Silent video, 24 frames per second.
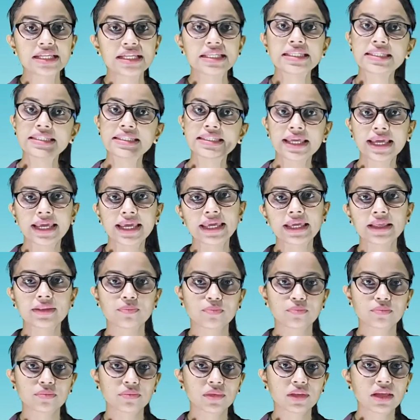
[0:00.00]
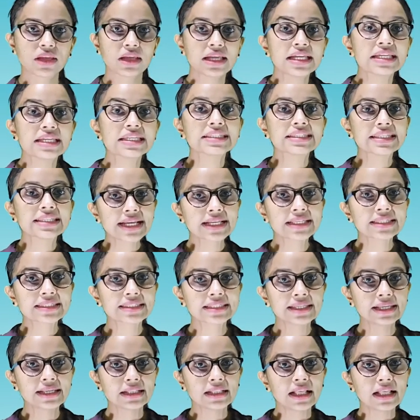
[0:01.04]
Second, sex
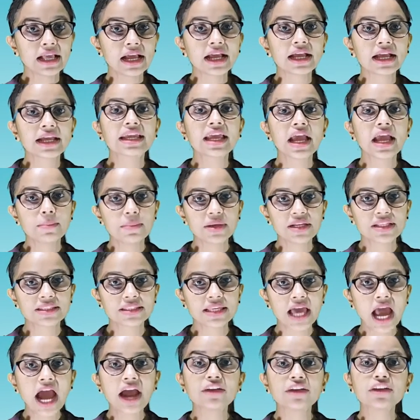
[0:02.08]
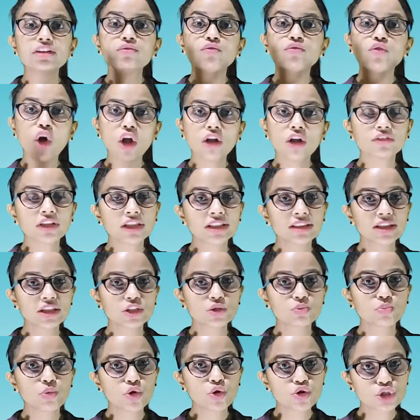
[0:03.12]
cell gametes are involved in this
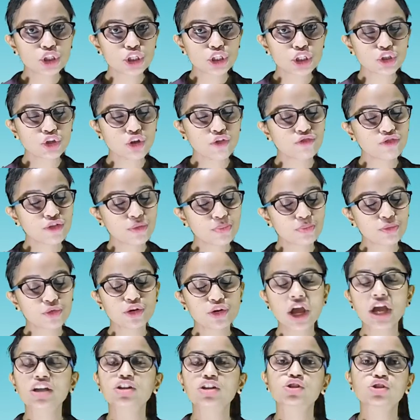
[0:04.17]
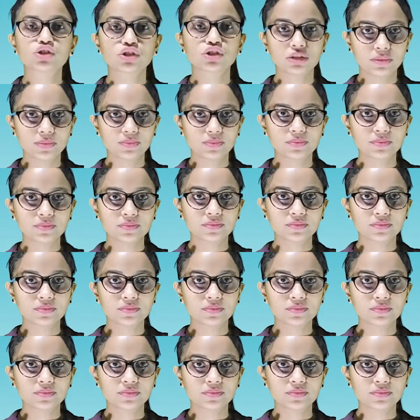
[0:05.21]
process of reproduction.